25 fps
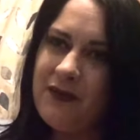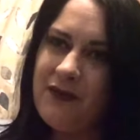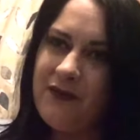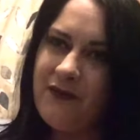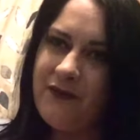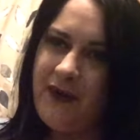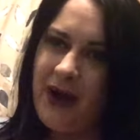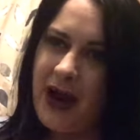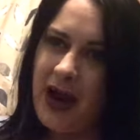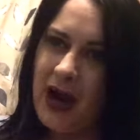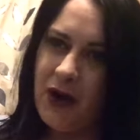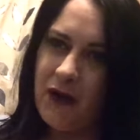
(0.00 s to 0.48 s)

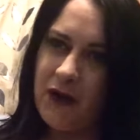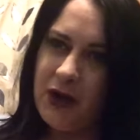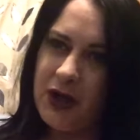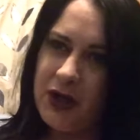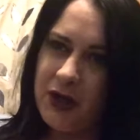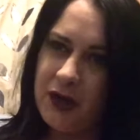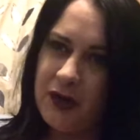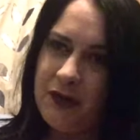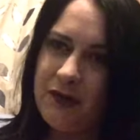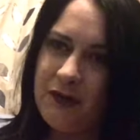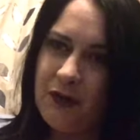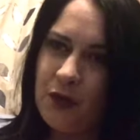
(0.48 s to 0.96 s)

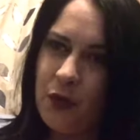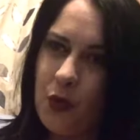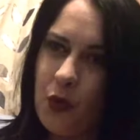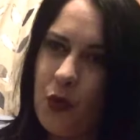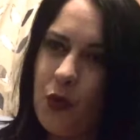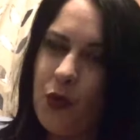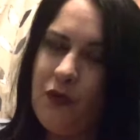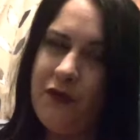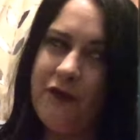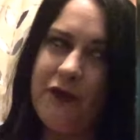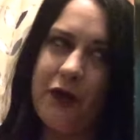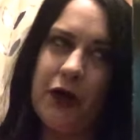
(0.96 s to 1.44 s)
various
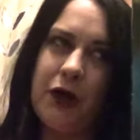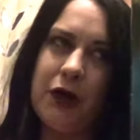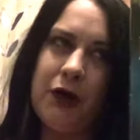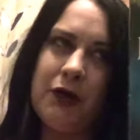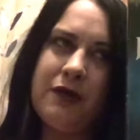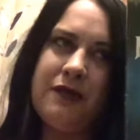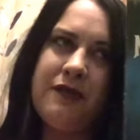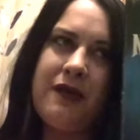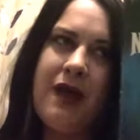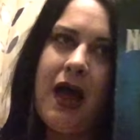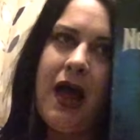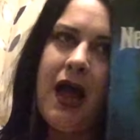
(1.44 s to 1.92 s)

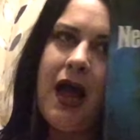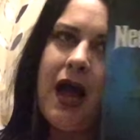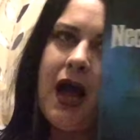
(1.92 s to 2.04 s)
authors.